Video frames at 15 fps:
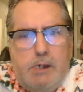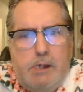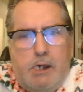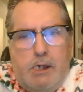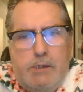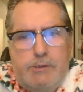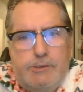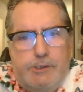
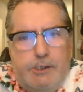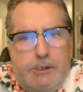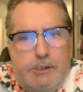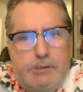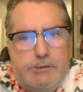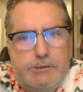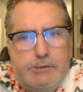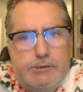I think
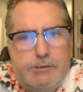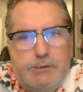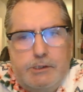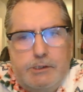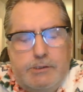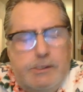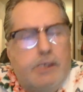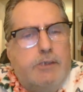it's
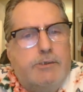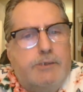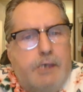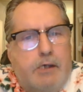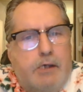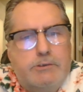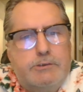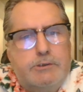
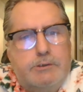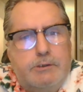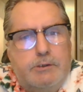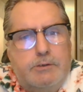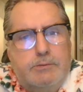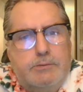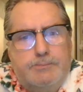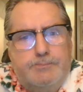10,000
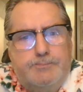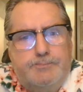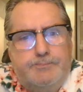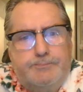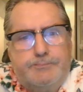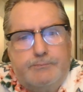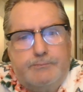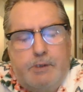though.
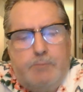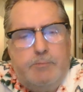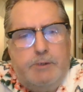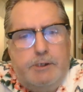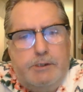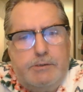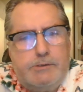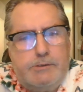That
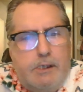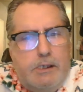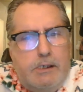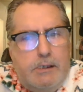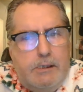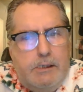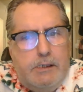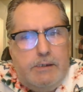means
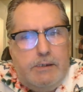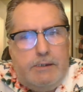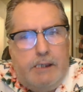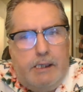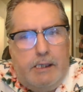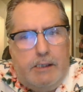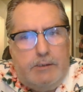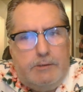
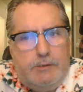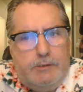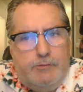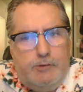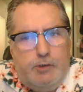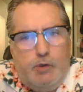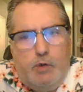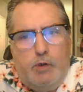that if
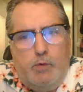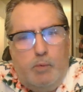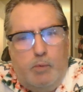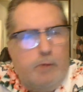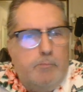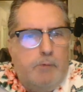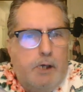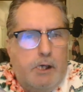you're going
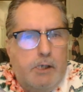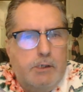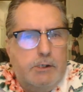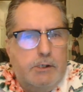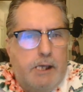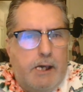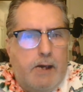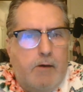1 mile
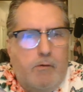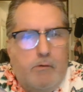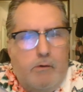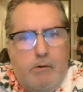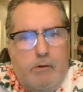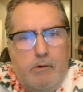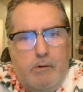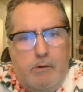an
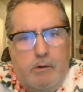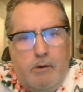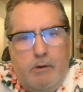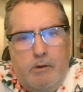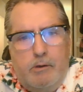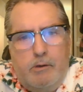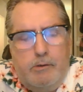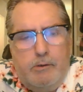hour
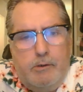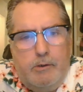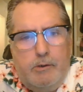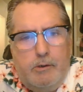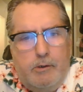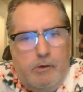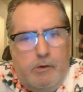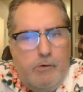
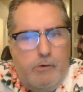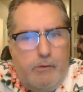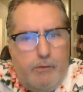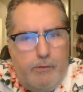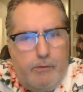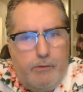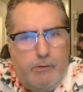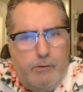on Earth,
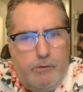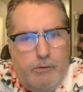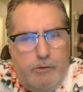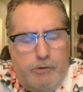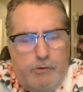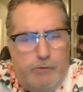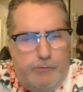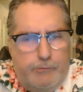
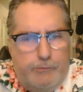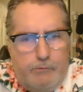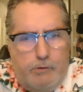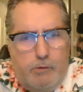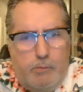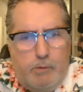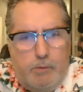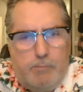the Earth is
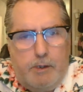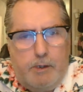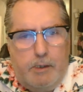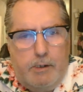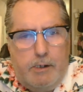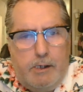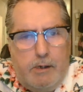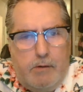going 1 mile
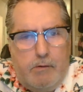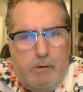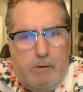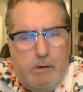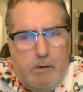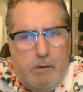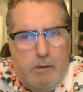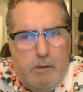an hour.
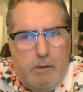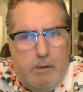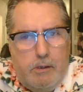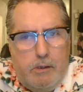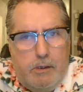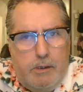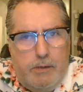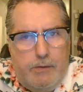
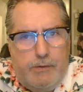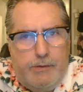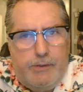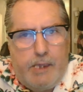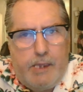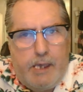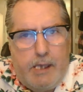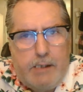
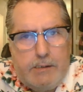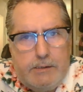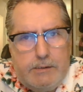That